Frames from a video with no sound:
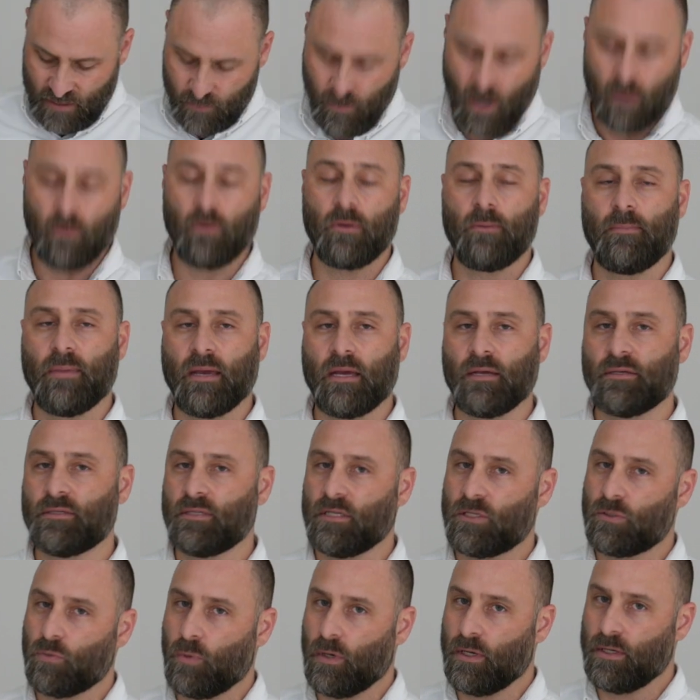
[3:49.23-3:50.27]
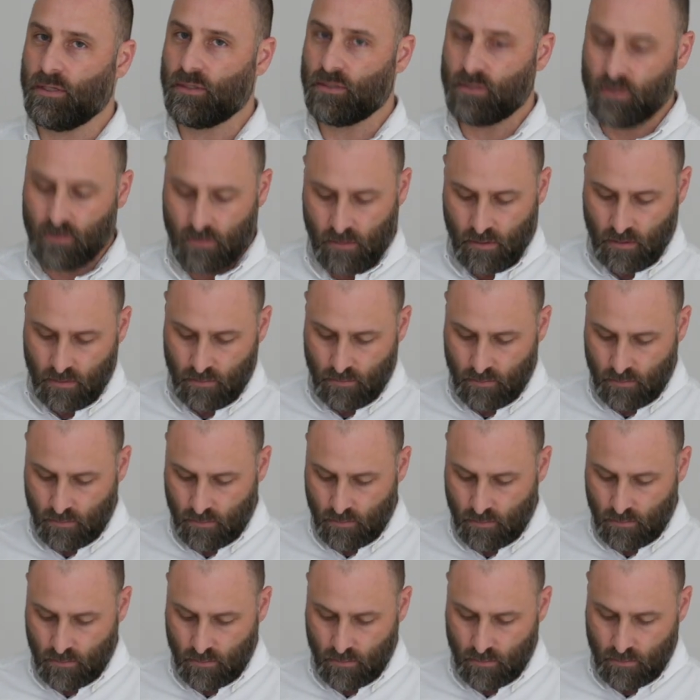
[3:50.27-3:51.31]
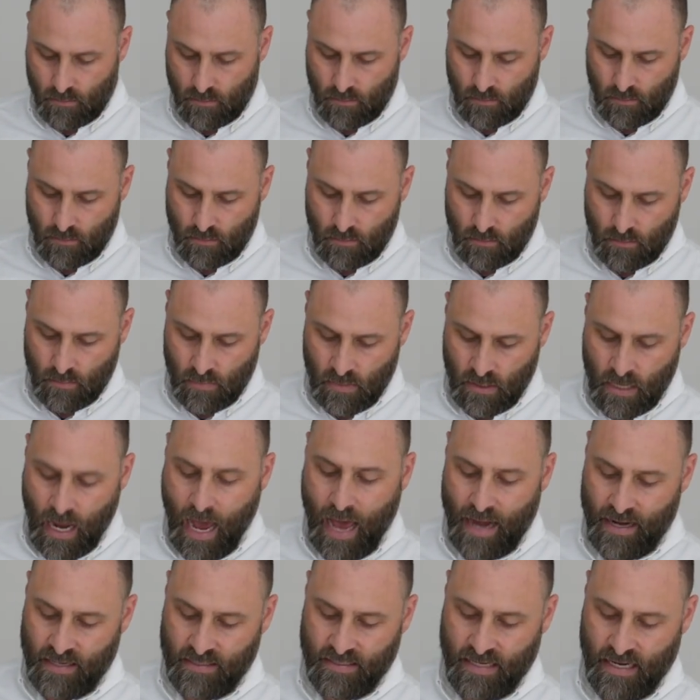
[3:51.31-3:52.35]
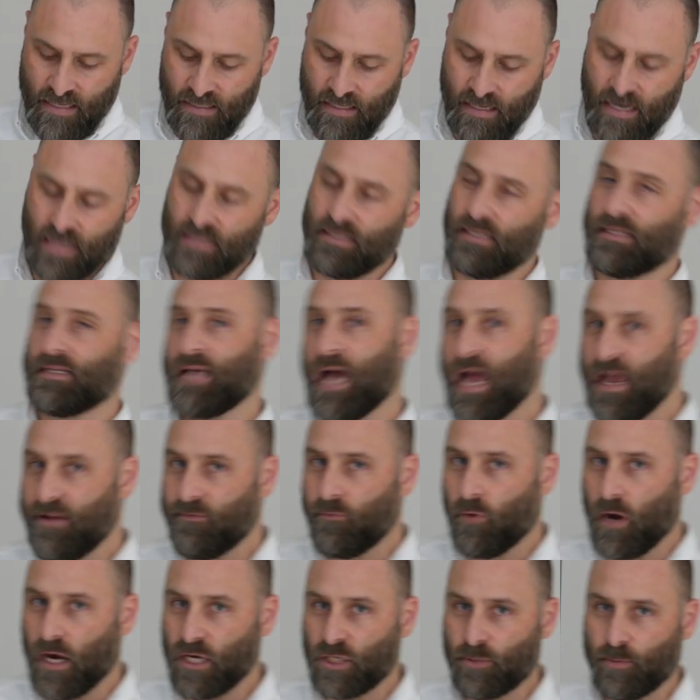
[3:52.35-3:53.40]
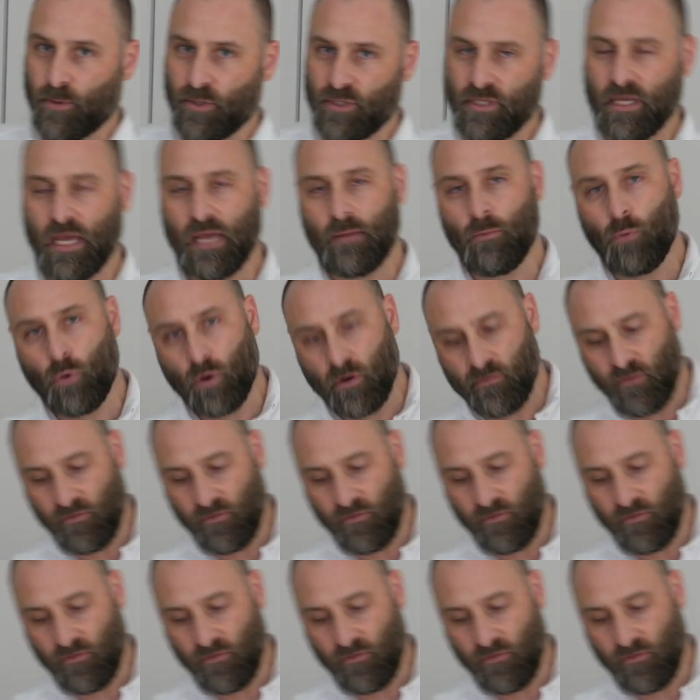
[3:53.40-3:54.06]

probably because this was not intended as a dive watch per se, more of a